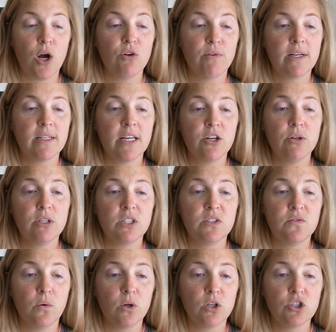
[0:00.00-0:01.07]
A rectangle has
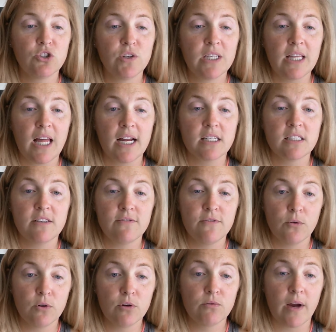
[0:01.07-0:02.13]
4 straight lines and
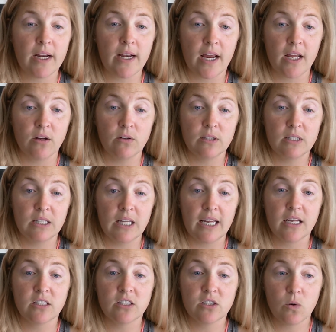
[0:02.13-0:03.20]
4 right angles
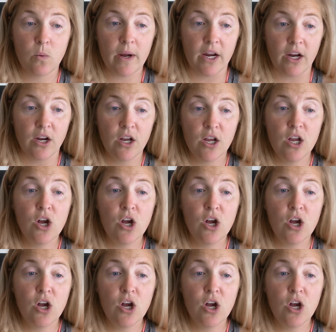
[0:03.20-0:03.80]
like a square.